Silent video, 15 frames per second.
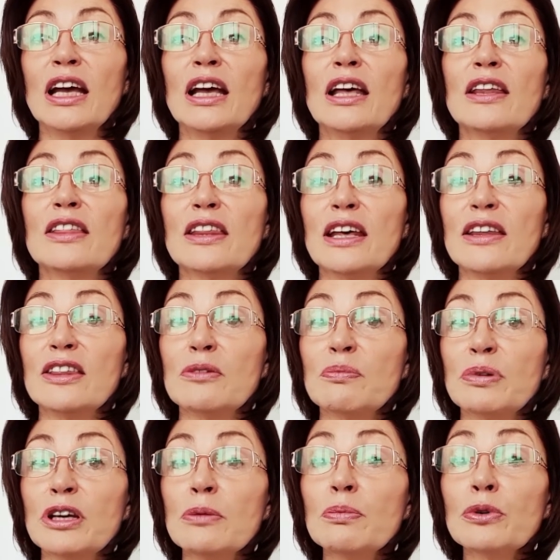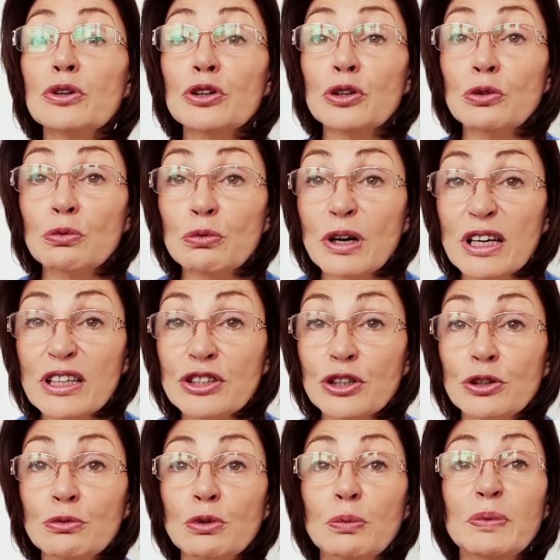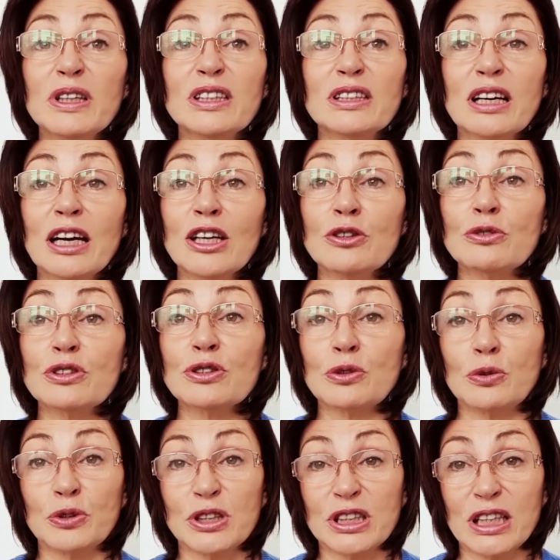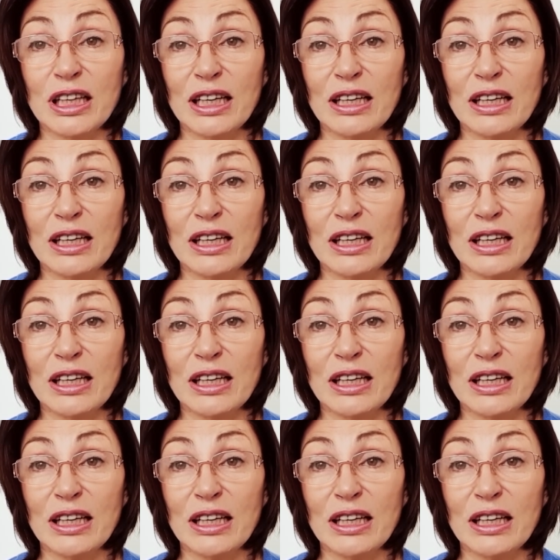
then the people you rescue will be dangerous or take